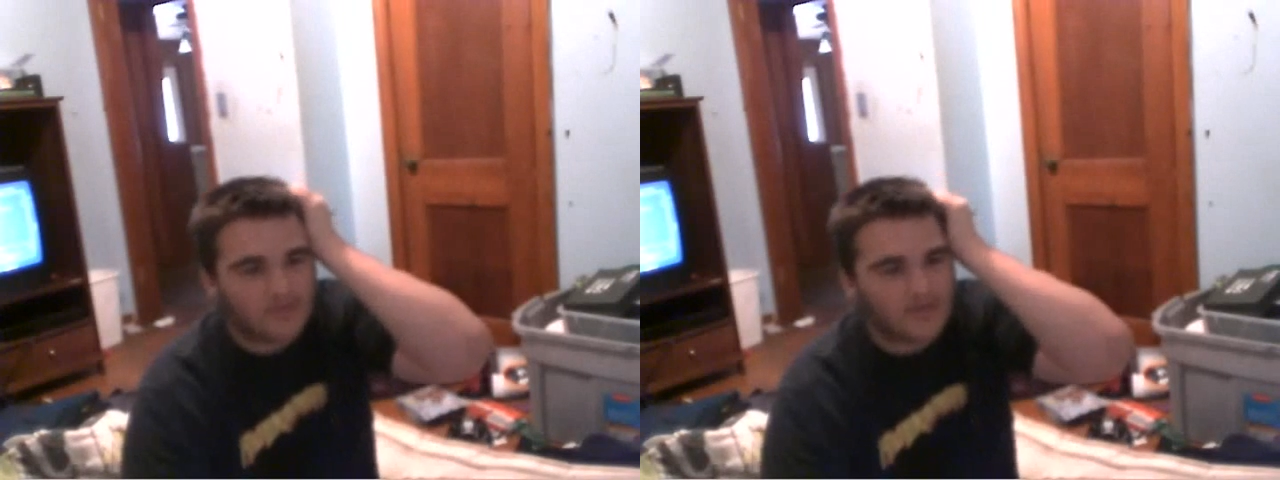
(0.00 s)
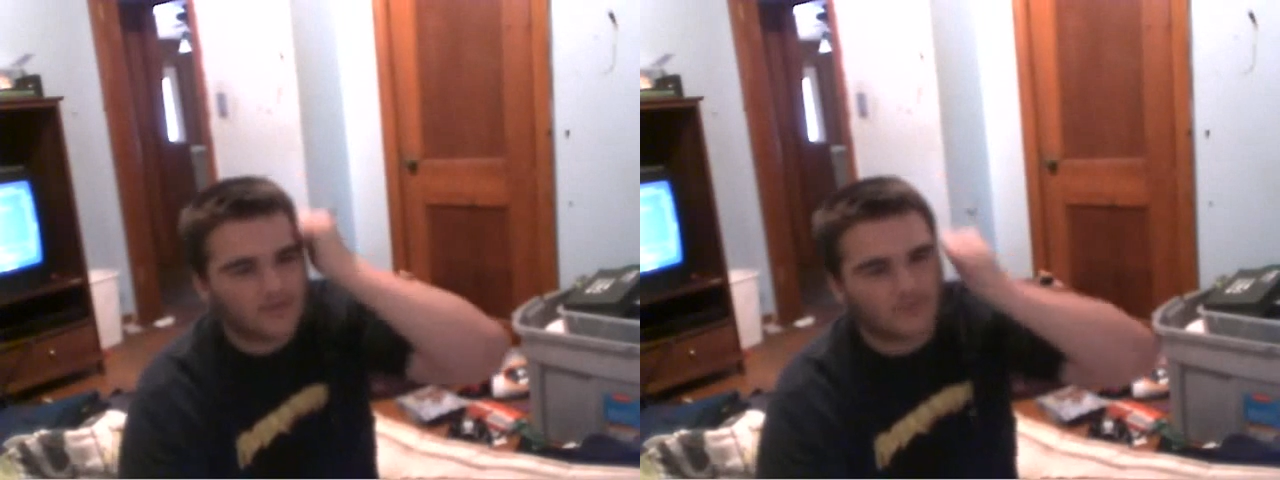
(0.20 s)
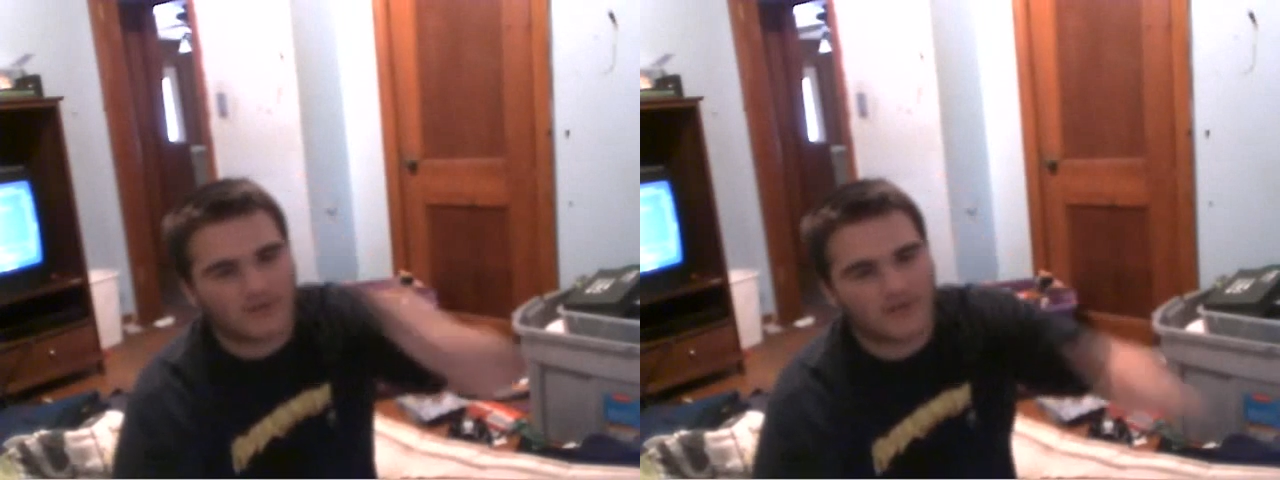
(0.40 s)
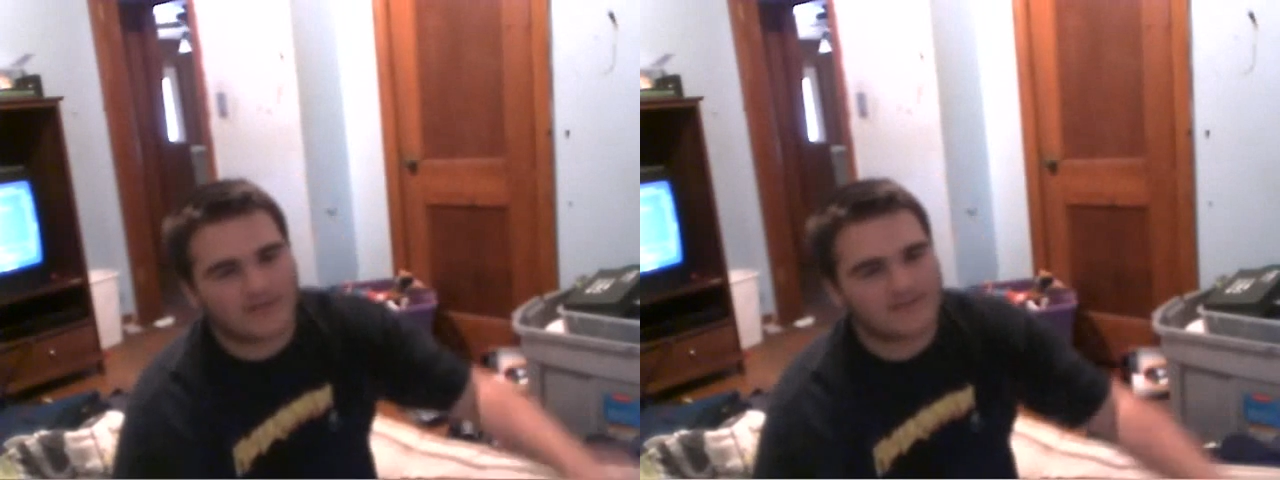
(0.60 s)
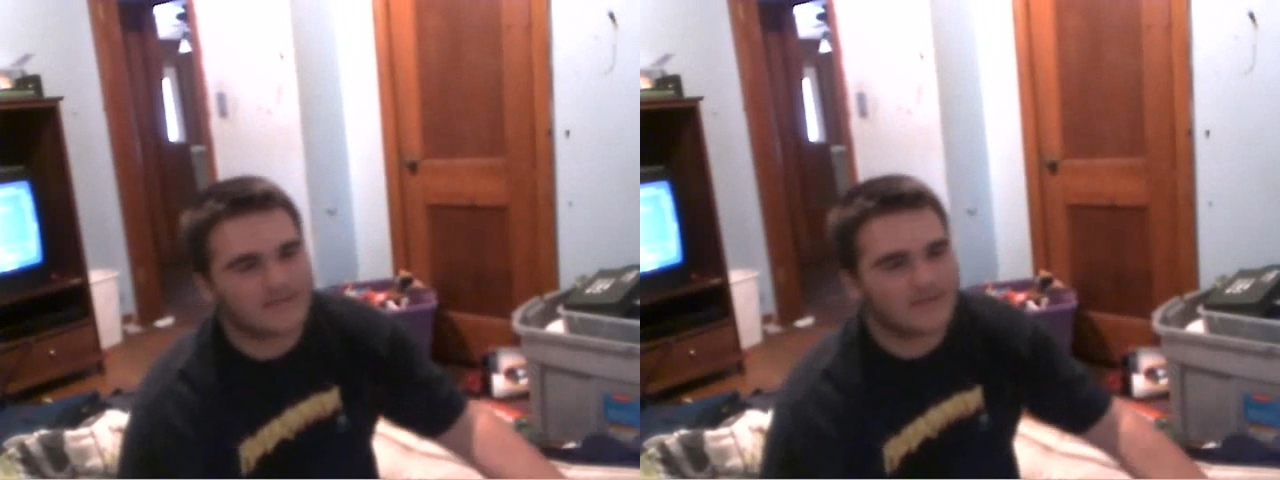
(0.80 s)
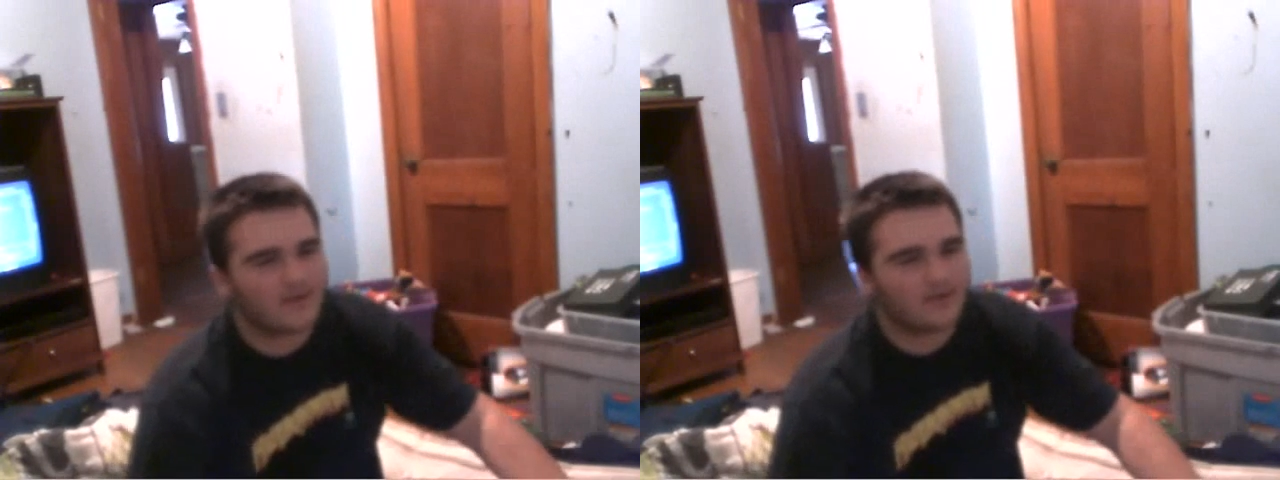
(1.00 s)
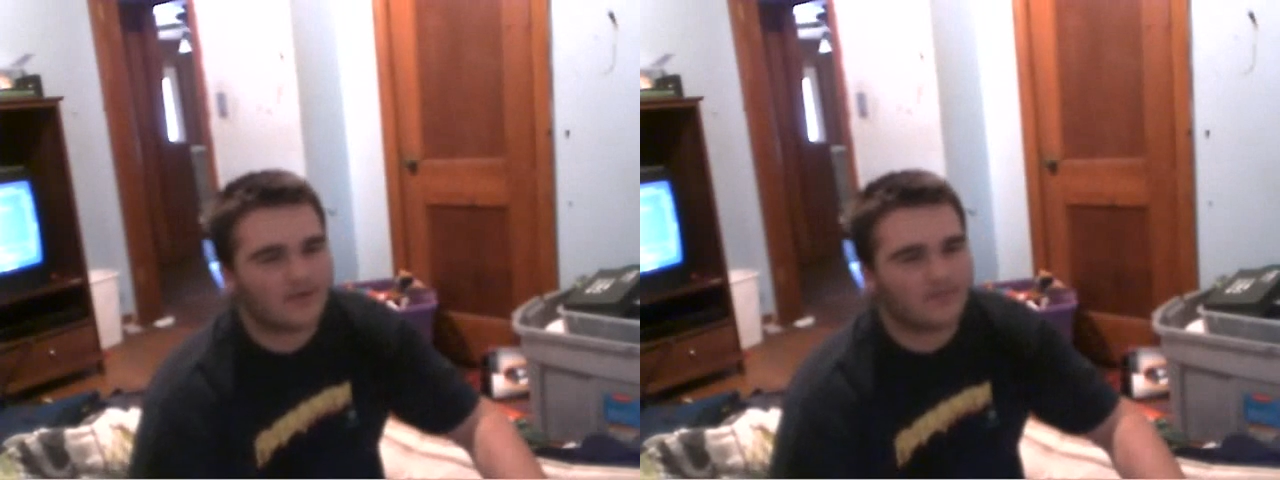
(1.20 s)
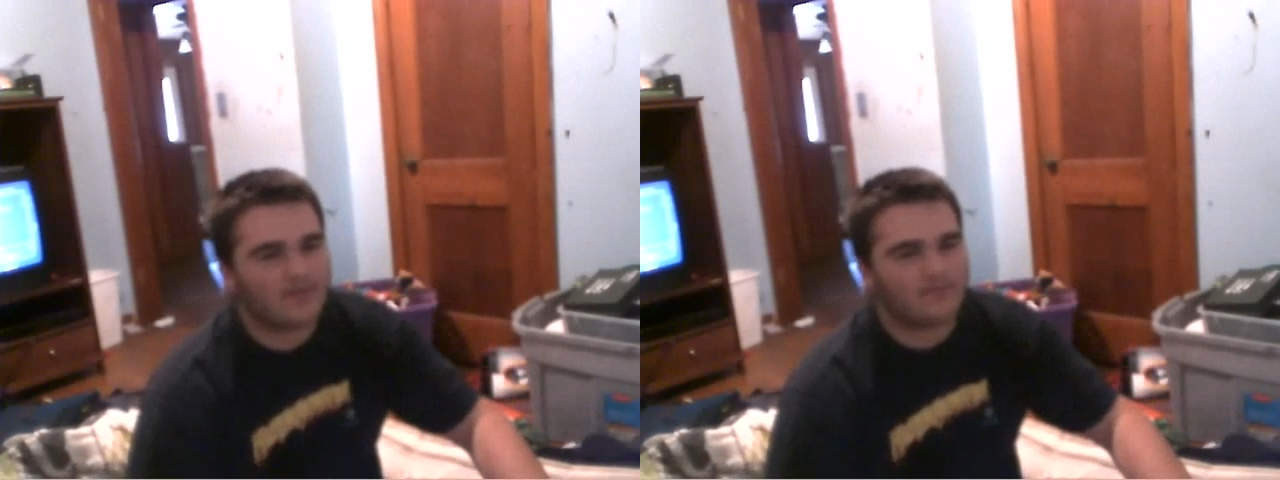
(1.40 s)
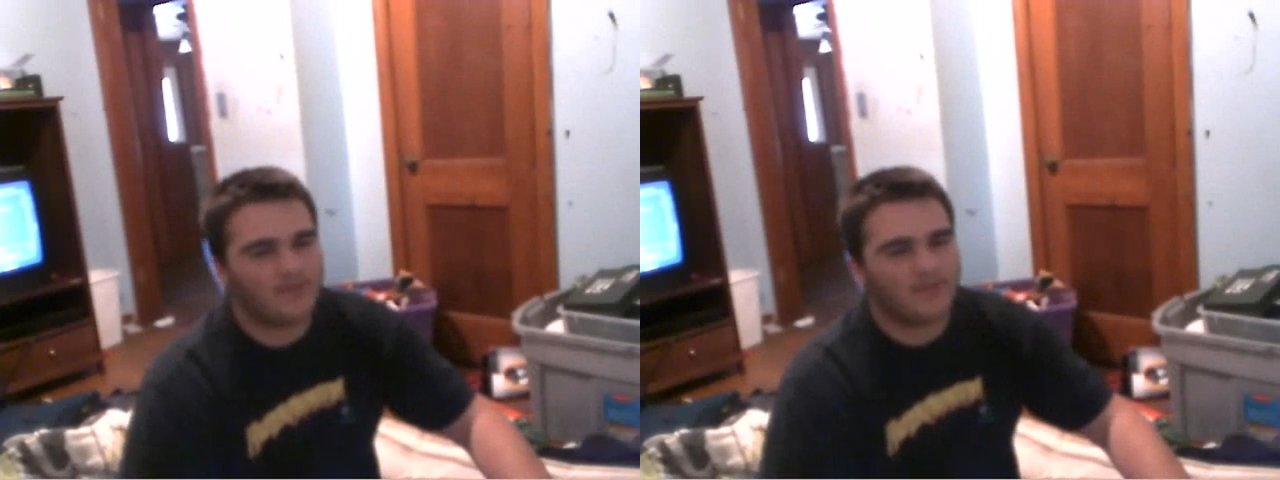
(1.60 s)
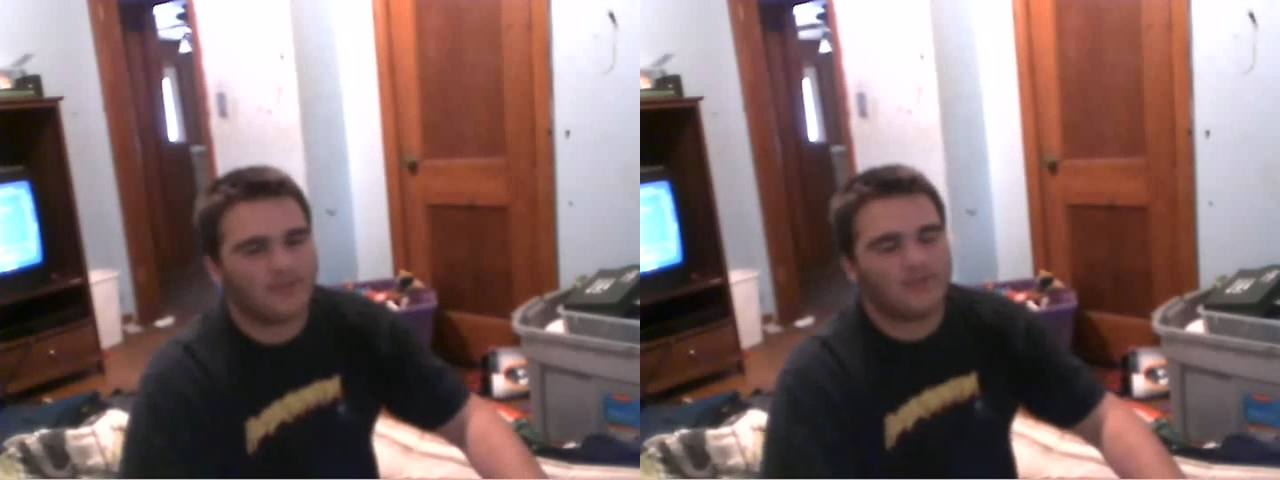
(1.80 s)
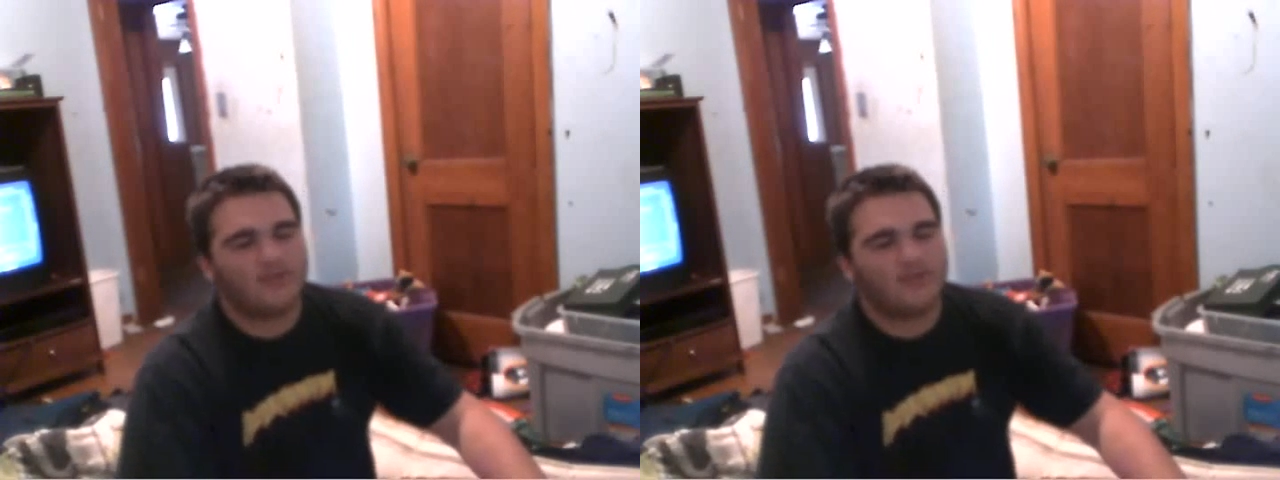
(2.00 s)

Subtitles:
Daniel Bryan in TNA, or WWE.